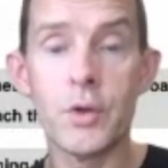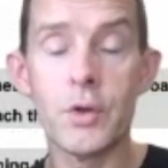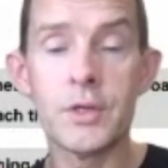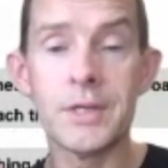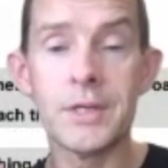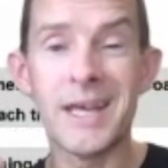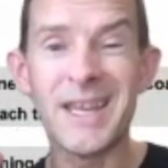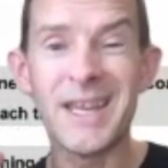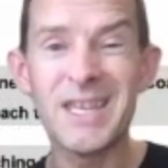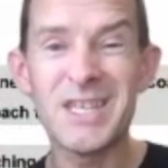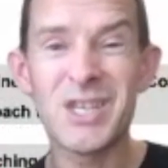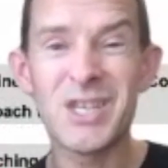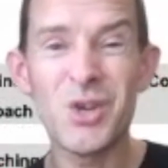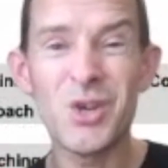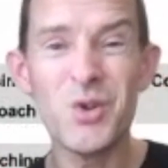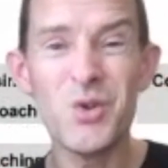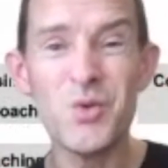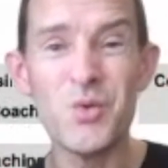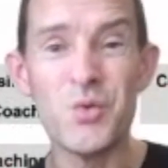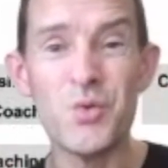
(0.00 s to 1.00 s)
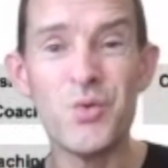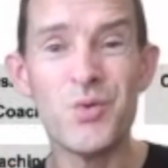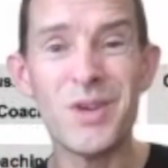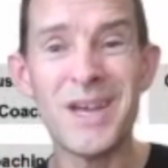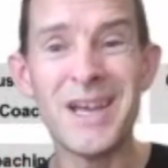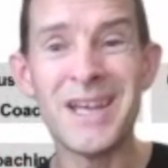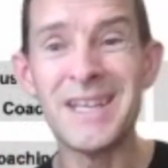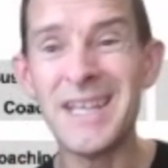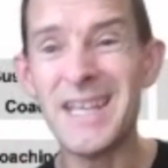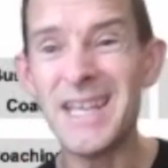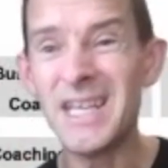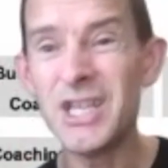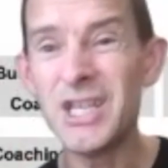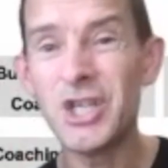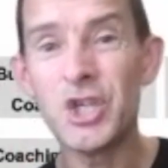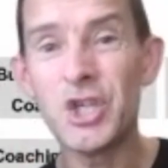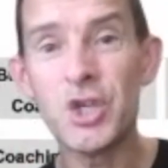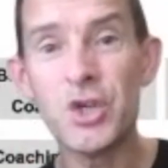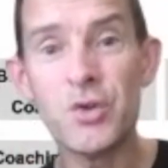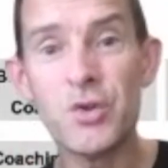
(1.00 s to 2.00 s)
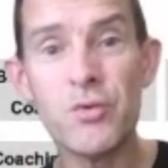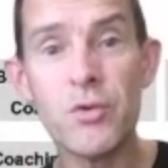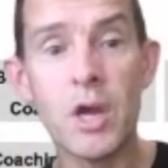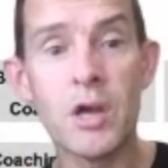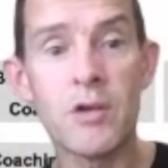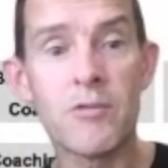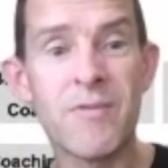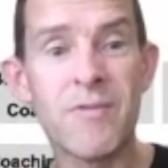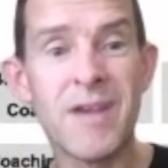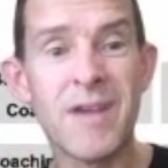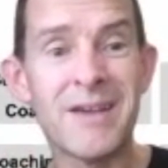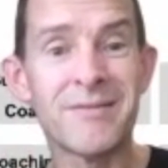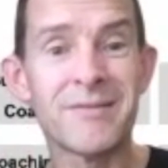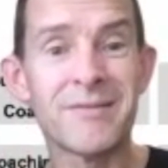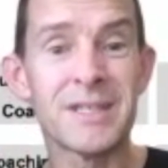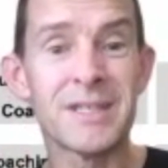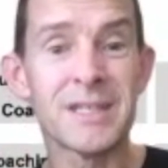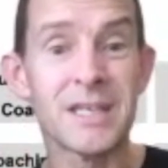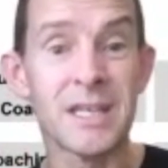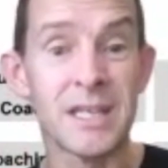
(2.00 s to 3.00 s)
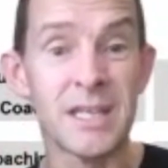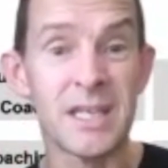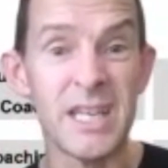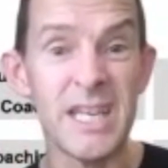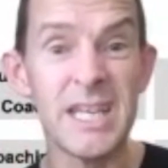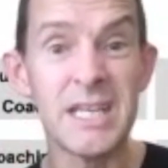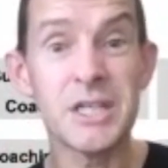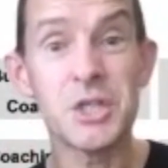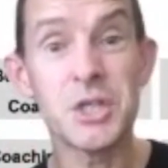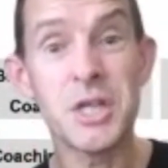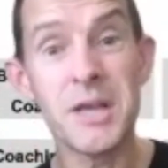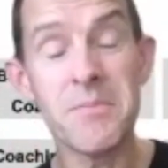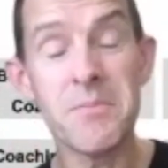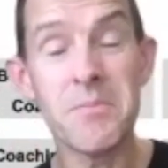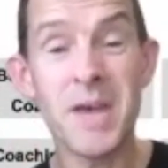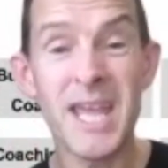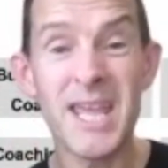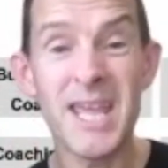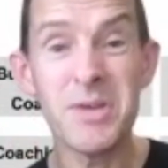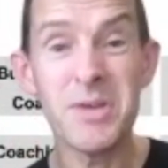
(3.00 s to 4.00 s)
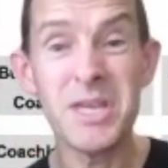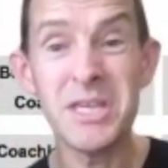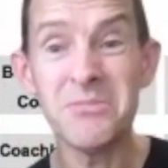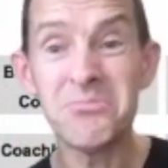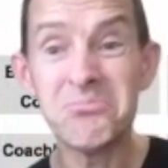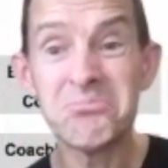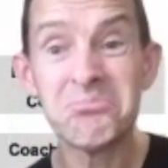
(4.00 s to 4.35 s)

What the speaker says: day 2, an issue around leadership, maybe.